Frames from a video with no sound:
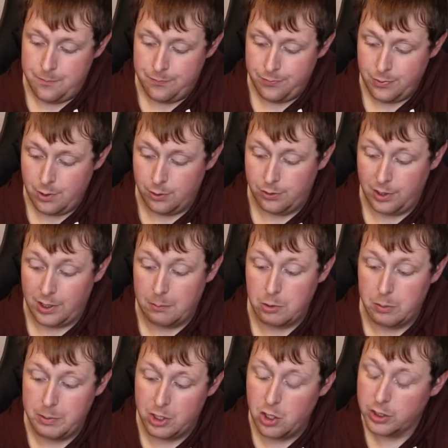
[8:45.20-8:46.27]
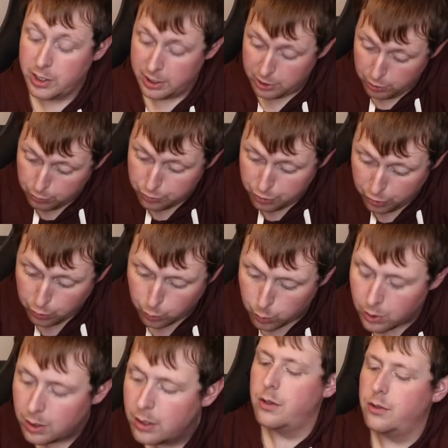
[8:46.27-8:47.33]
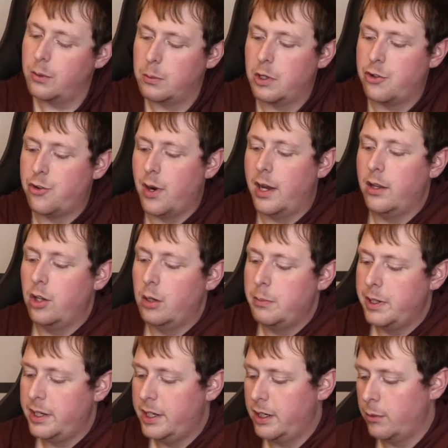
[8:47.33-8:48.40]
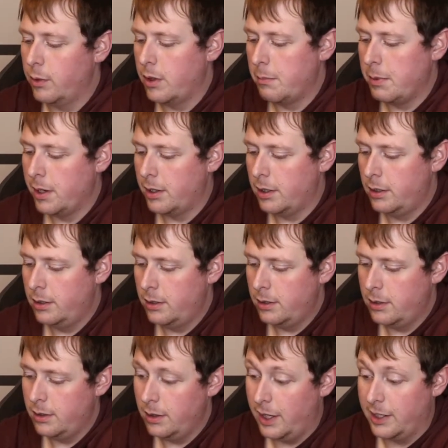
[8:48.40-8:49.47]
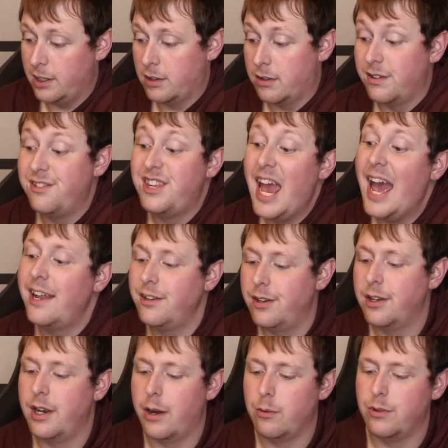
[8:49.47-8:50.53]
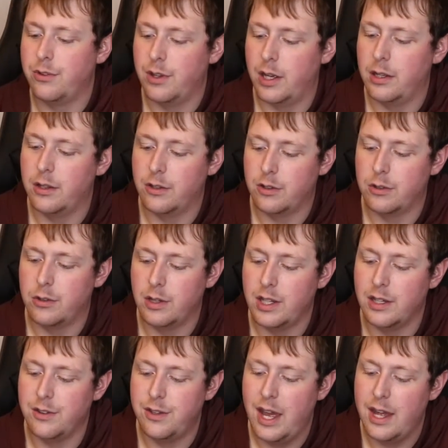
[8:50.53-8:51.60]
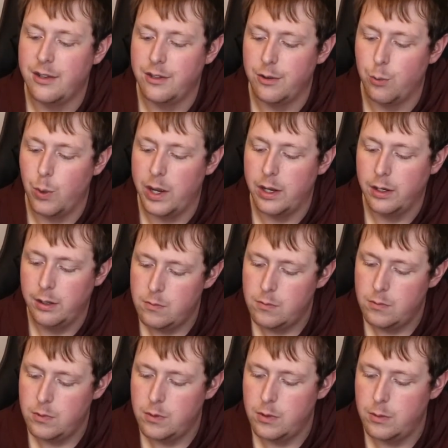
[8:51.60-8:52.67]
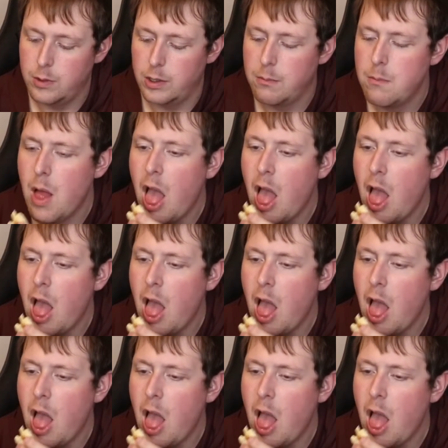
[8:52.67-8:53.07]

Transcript: Looks like I'm gonna be cooking you too. So I'm gonna try a little bit here with the butter, like it's intended, I would say. This is the intended way. There we go.